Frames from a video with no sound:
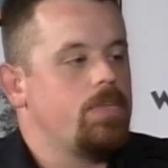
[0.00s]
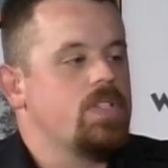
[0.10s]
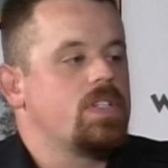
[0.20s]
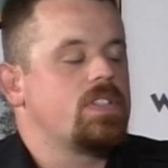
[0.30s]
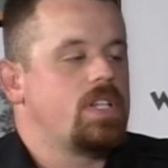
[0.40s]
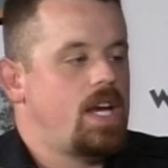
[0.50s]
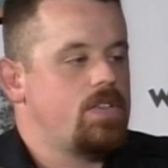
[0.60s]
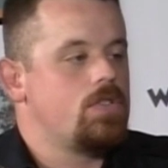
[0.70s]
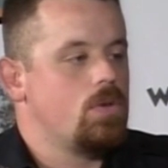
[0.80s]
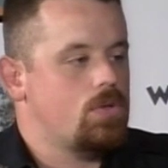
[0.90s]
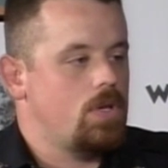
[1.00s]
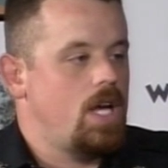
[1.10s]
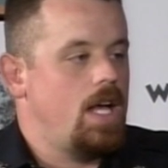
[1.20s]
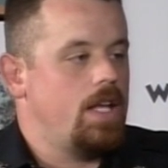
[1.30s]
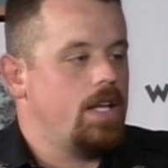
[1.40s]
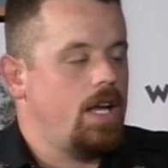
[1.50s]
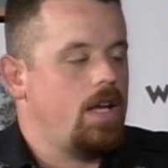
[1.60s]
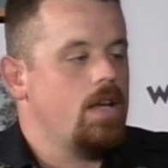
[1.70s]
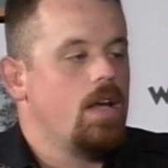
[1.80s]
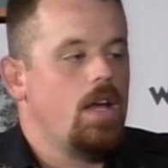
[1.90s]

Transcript: This is a nice neutral holiday.